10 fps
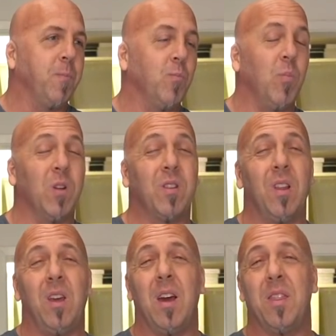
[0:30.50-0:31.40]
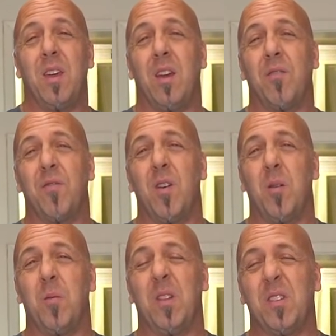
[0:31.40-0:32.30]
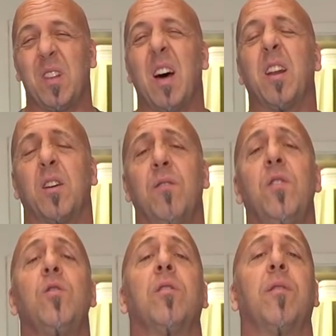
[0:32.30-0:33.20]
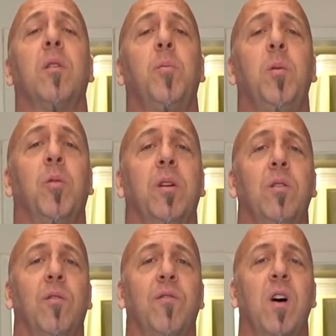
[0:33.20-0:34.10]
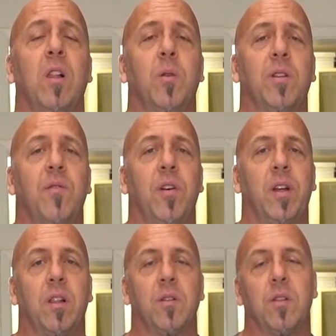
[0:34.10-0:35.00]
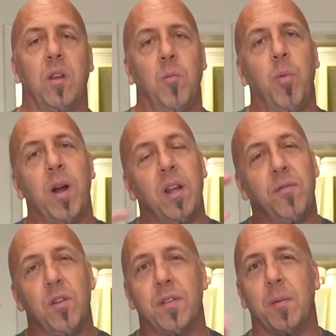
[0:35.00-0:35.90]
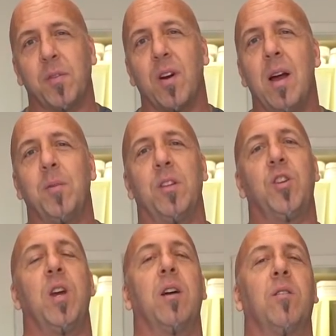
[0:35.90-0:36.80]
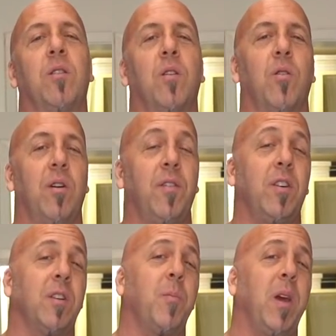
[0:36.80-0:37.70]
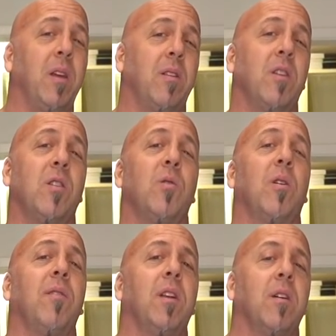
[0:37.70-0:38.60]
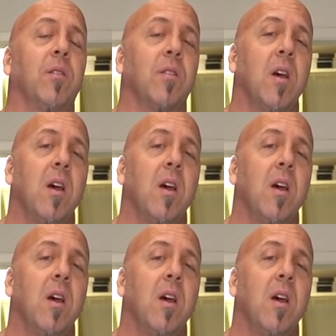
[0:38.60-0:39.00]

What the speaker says: mostly I think from, there's a lot of confusion from the people that don't follow us very closely. But if you're subscribed to the channel or if you're just paying attention to our videos,